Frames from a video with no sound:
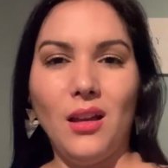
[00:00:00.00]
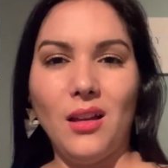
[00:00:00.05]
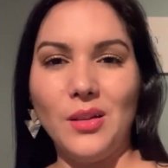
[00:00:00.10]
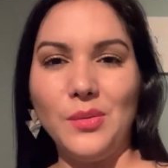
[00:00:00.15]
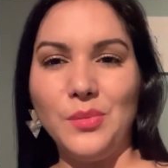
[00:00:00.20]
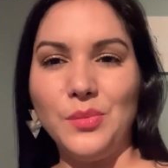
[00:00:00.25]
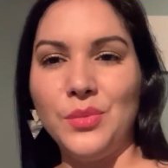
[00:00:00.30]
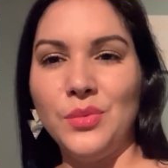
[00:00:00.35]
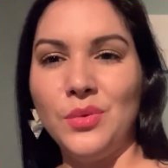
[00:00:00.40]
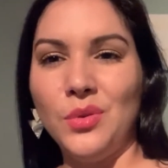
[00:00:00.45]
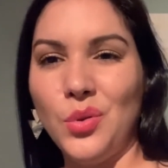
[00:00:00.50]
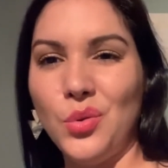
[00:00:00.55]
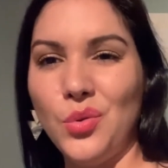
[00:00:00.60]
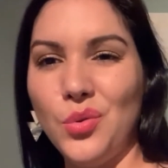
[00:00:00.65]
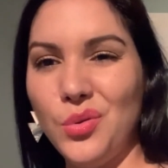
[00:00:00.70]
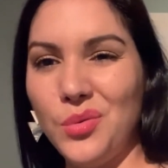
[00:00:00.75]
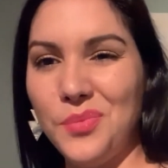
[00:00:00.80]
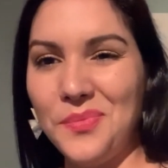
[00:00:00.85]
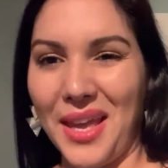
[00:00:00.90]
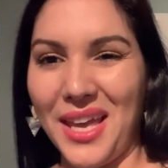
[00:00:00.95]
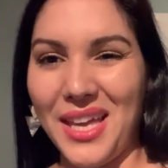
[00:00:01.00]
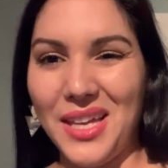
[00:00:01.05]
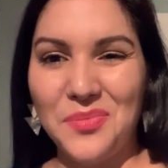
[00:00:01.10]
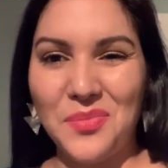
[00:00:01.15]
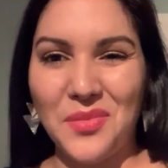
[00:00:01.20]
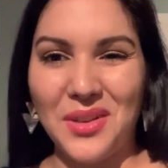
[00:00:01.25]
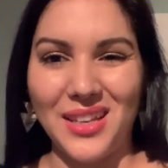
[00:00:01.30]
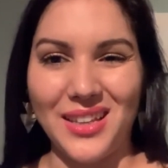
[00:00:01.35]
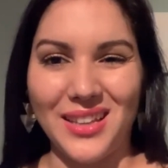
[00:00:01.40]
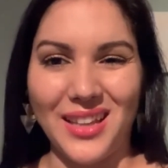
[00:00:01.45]
Um, who made
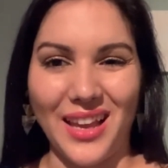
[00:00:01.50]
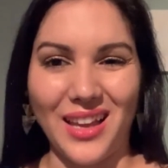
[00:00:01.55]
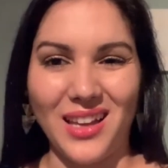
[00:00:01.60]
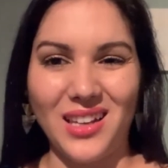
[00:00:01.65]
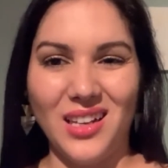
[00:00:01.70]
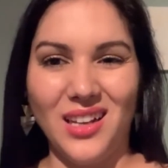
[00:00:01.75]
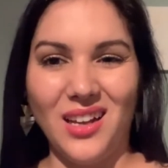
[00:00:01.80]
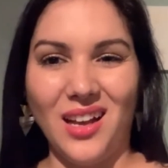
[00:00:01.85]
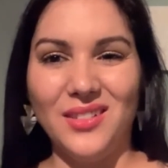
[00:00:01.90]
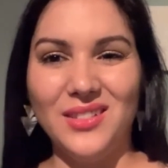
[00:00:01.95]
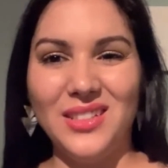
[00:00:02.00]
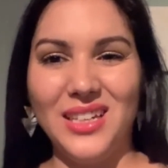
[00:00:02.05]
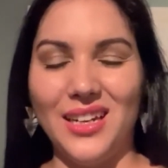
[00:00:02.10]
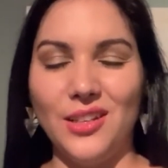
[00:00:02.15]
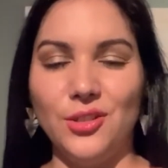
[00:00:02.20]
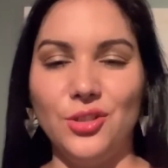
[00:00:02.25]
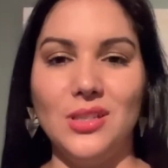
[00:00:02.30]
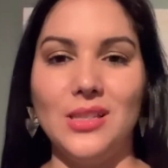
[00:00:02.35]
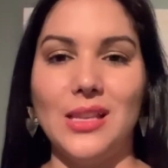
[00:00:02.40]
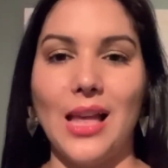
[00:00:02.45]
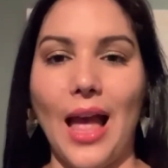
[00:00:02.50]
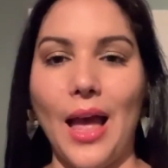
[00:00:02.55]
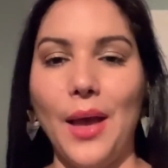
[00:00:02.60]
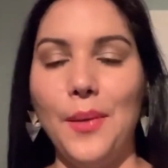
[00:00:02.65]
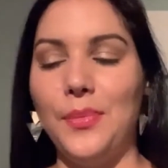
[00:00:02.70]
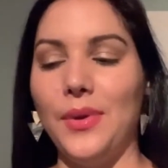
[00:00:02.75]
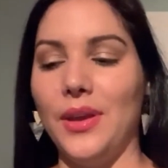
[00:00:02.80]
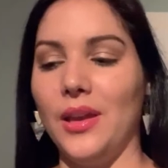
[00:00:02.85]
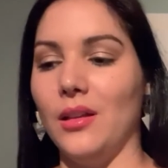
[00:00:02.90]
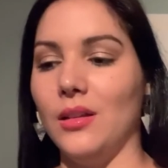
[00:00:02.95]
me? Like, how did I just
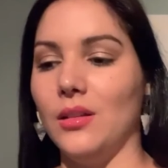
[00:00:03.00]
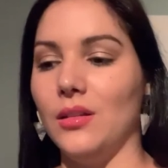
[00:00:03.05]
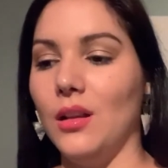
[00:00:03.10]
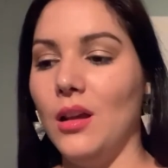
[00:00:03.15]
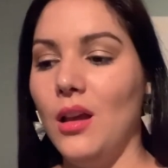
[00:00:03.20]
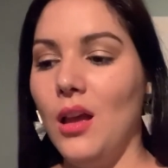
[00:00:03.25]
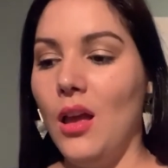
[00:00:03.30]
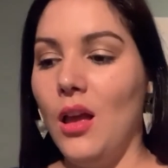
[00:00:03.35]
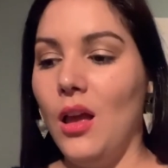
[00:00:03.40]
happen?